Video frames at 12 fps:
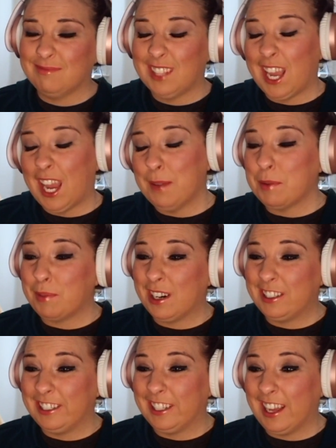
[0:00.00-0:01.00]
I'm
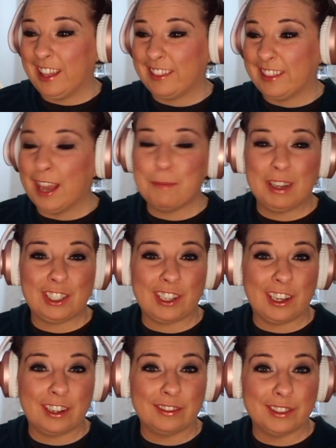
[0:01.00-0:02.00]
impressed she got that much
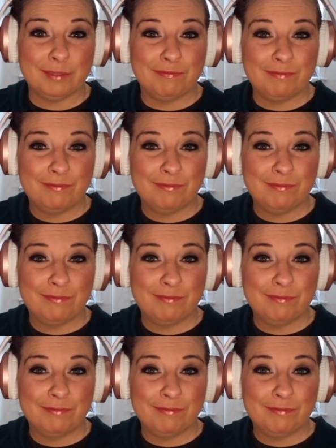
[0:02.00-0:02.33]
out of him.